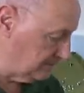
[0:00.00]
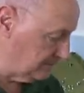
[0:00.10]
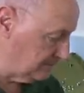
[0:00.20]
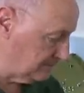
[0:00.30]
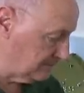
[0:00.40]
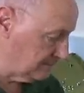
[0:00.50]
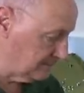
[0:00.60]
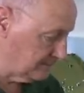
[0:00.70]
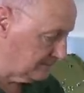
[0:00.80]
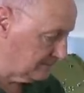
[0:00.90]

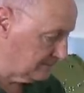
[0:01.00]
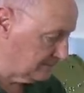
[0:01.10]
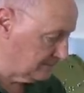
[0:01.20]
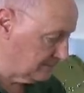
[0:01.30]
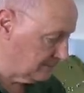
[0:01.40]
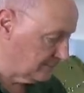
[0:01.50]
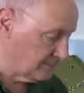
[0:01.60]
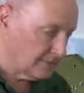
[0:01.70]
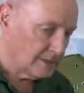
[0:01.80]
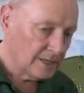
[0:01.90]

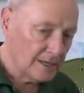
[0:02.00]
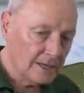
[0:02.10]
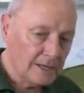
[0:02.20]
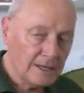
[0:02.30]
Nobody speaks.